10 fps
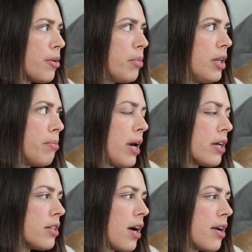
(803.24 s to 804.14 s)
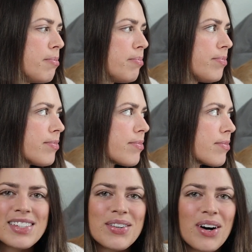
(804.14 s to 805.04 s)
your beanbag time.
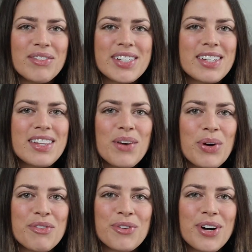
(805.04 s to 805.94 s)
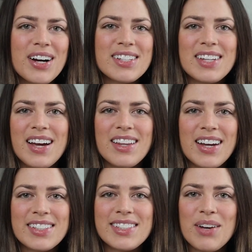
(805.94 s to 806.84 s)
So obviously they went for us, and the
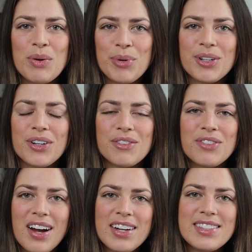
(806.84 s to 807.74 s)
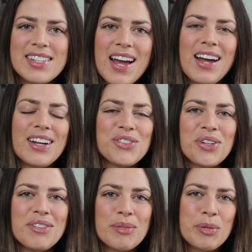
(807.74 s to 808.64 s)
next day we booked our flights, and I
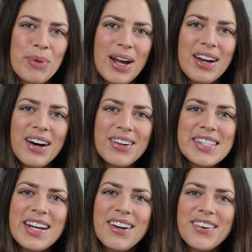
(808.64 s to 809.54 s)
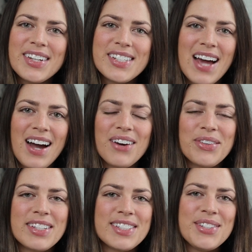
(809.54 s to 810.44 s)
drove up to Petco to get Odin a tag
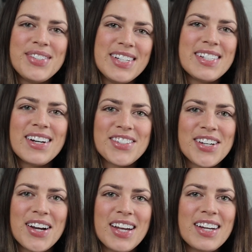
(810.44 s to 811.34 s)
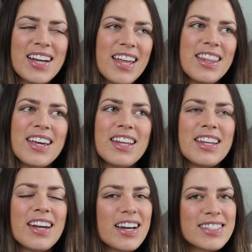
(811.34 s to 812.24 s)
with his new details on it, and then
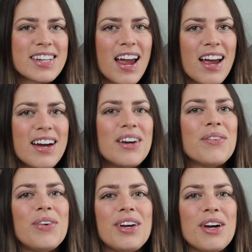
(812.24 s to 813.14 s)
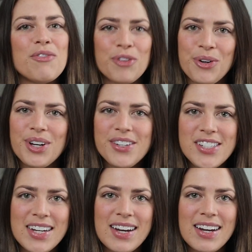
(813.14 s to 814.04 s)
the next day we flew to
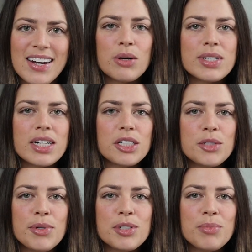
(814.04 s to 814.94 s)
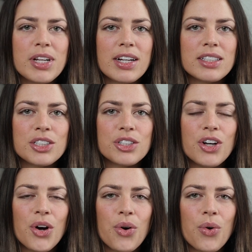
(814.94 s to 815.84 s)
Houston. There was actually supposed to be like a
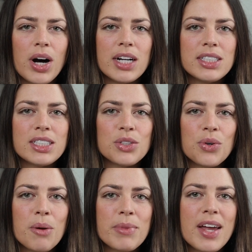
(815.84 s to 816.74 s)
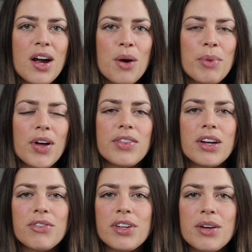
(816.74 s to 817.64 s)
snow ice storm there, but
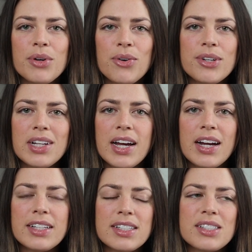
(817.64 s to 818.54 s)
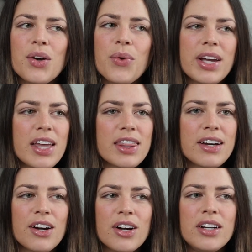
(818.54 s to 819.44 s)
thankfully there were no delays. So we get
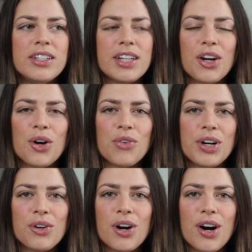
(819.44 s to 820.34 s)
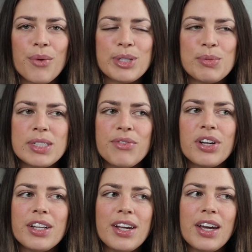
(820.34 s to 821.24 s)
there, get our rental car. We
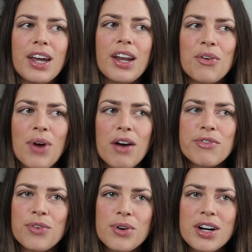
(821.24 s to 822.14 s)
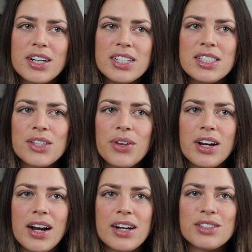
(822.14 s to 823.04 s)
specifically get a RAV4 so that
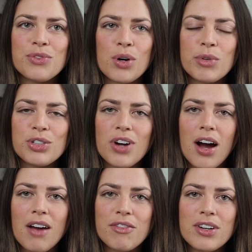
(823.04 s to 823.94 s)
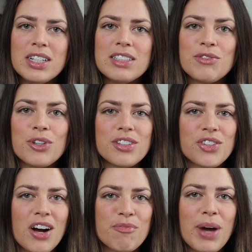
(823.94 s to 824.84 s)
it has 4-wheel drive for the
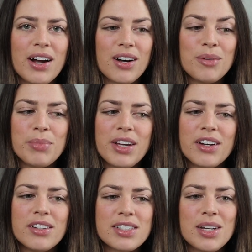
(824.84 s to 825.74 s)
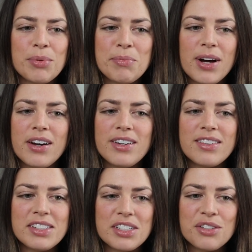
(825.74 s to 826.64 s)
drive back up, because keep in mind
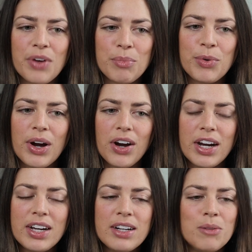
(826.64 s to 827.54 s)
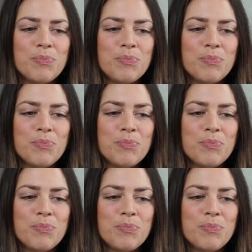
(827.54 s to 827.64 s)
this is February,